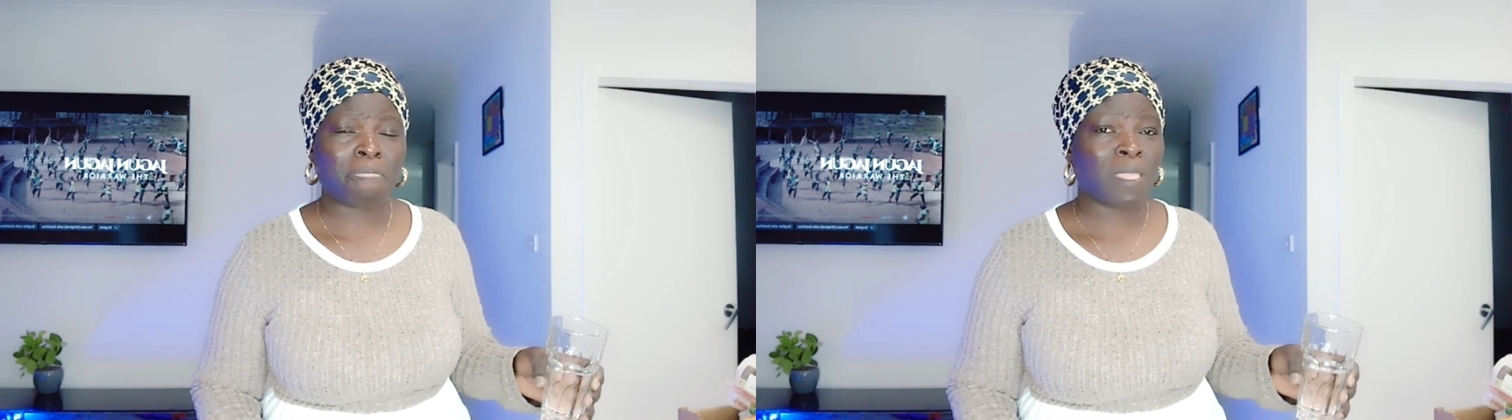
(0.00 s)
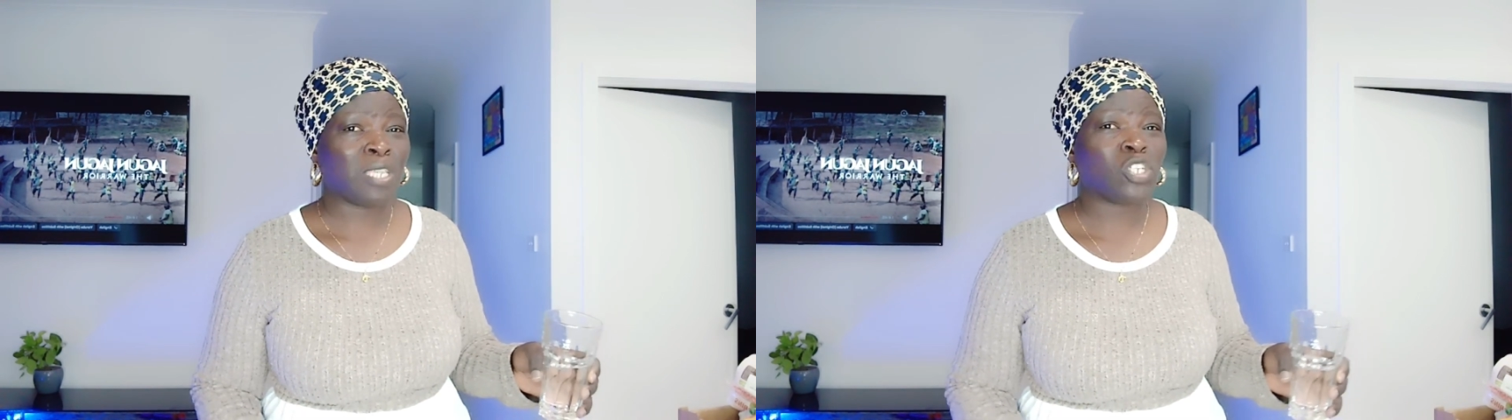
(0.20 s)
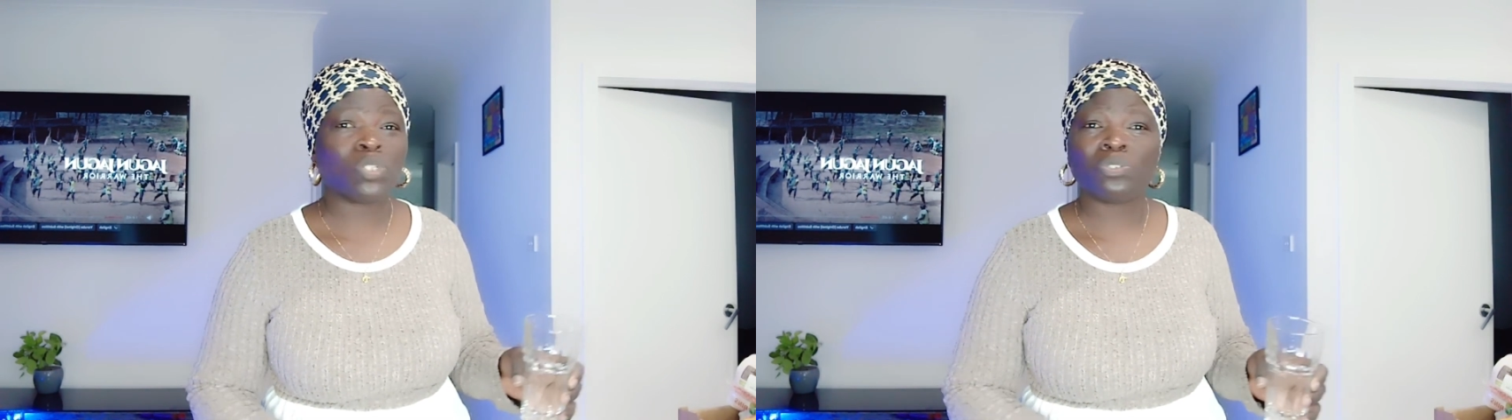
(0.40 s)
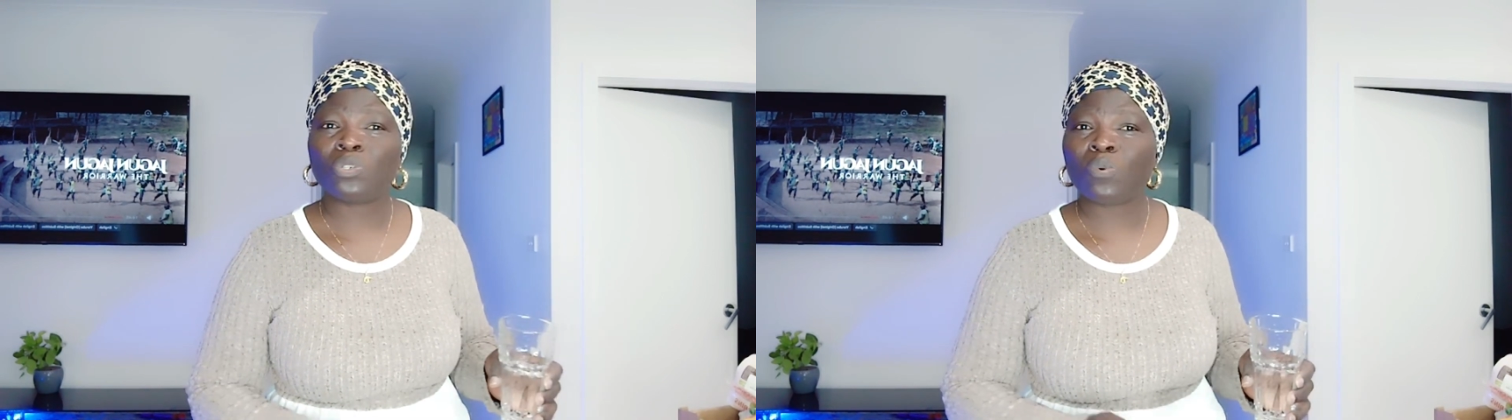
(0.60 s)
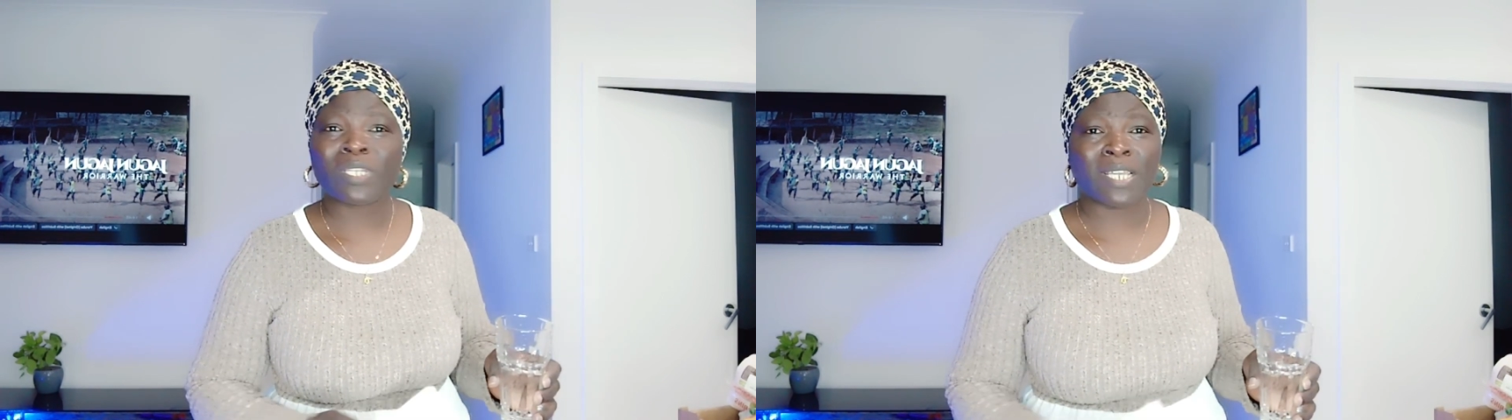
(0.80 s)
You don't know
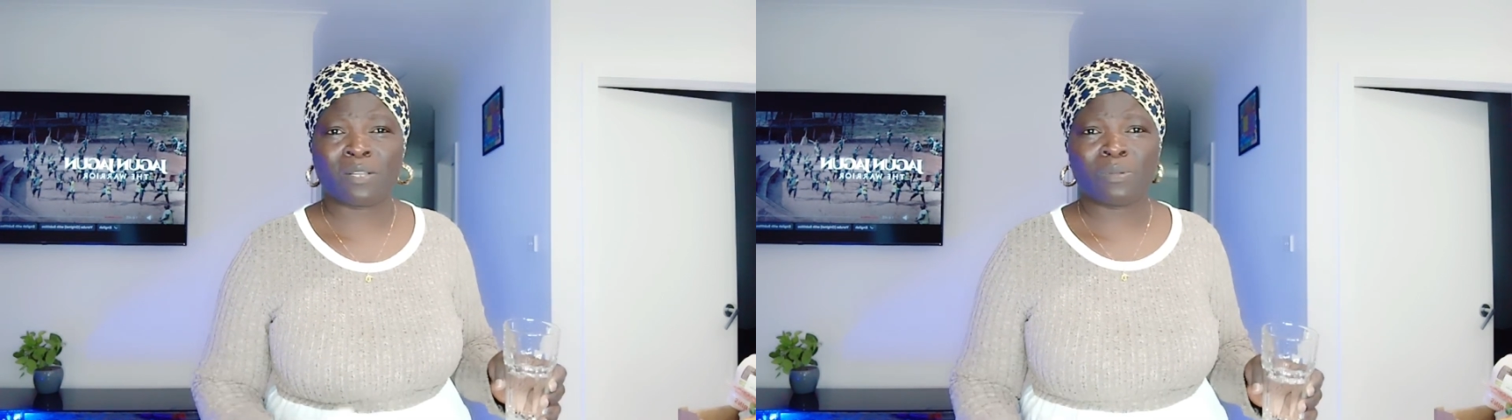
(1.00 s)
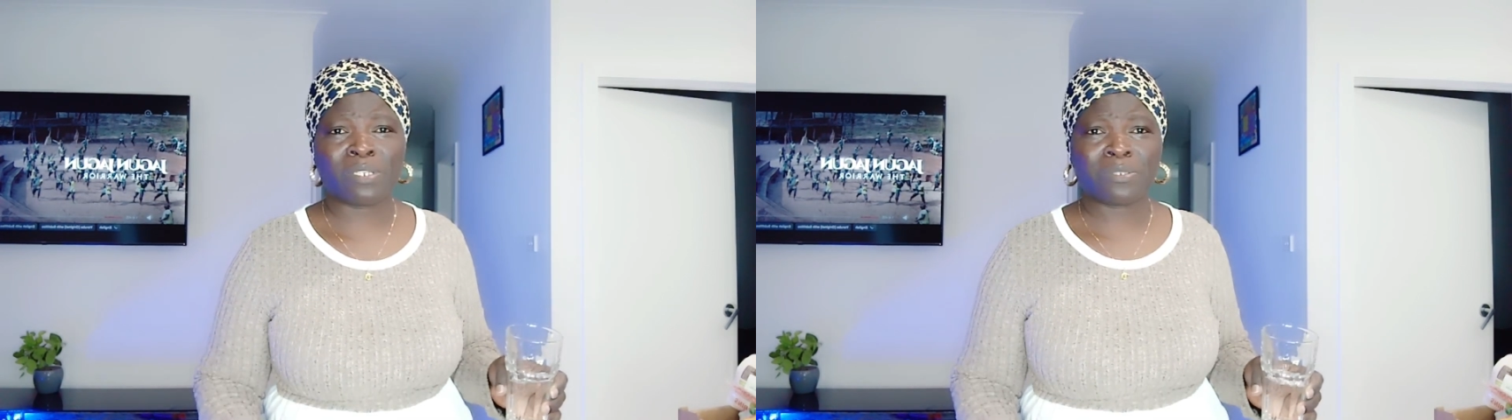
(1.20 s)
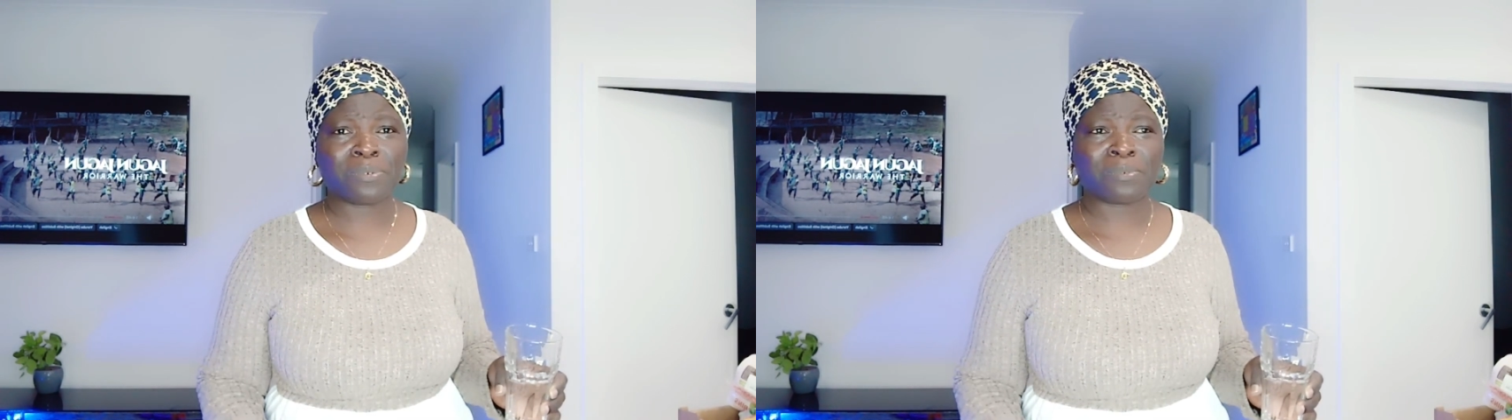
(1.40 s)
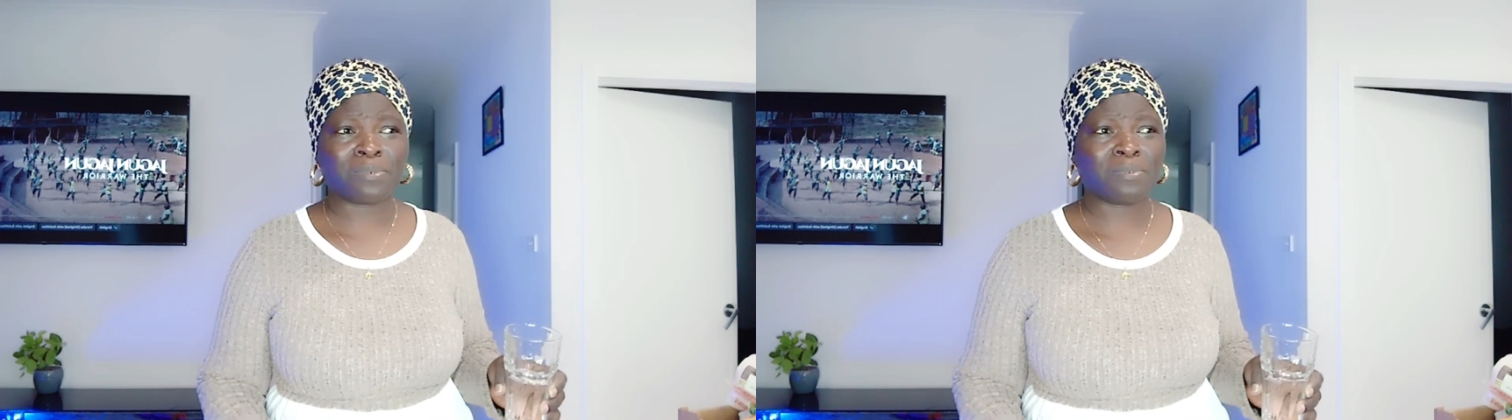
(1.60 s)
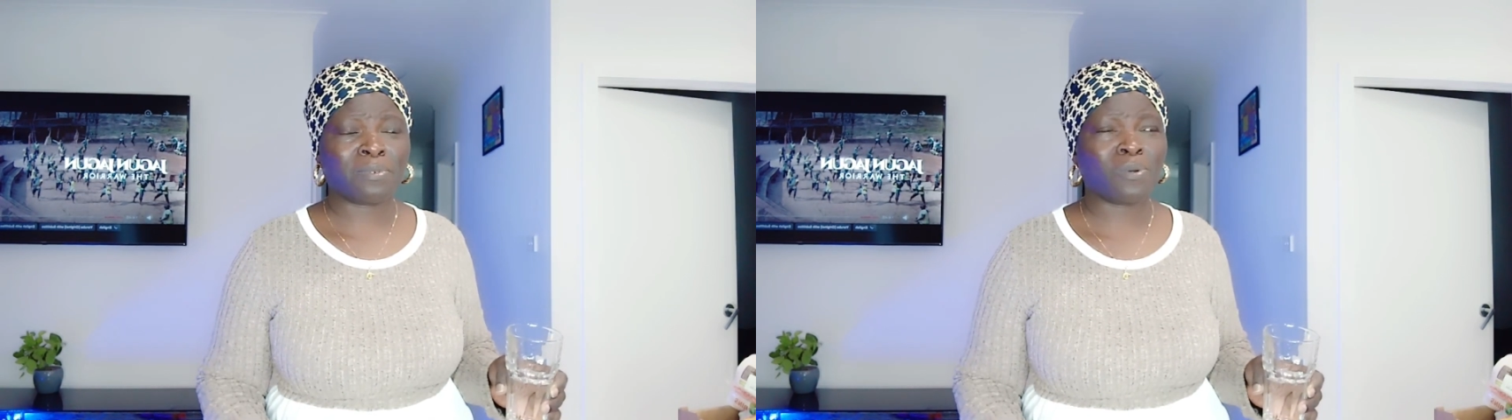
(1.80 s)
what they are going through.
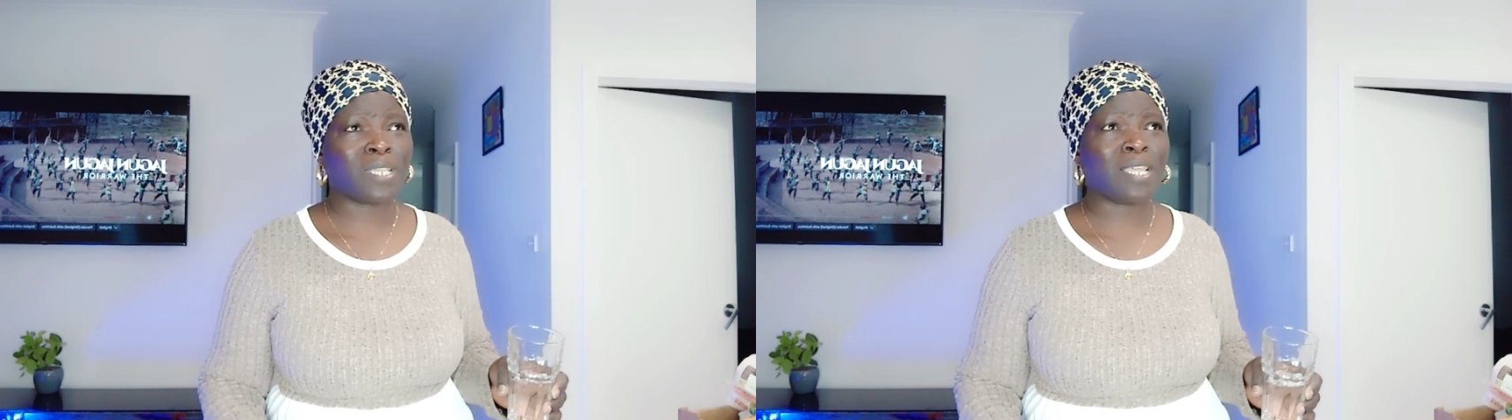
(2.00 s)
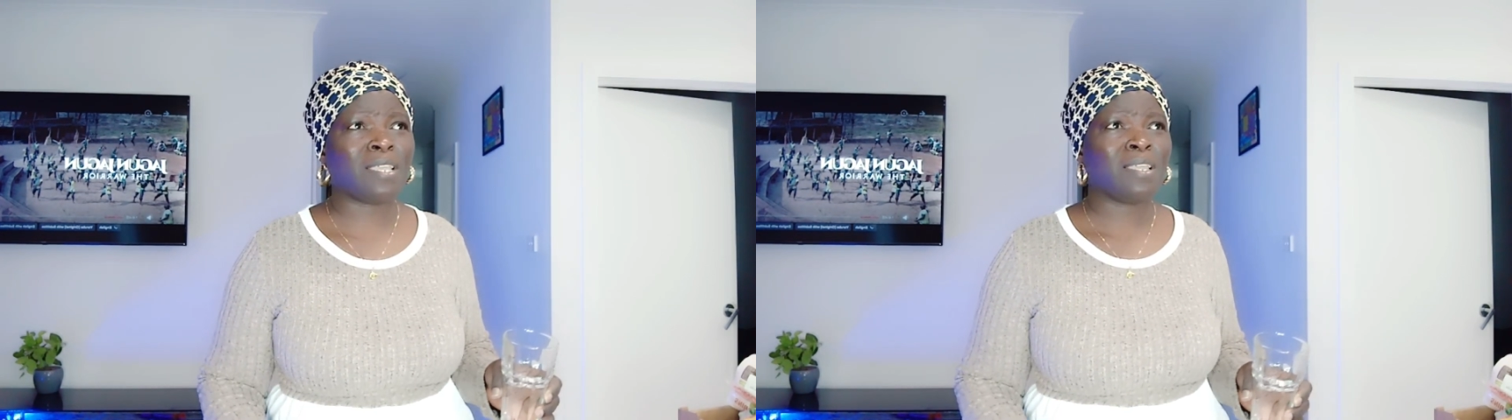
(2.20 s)
Okay?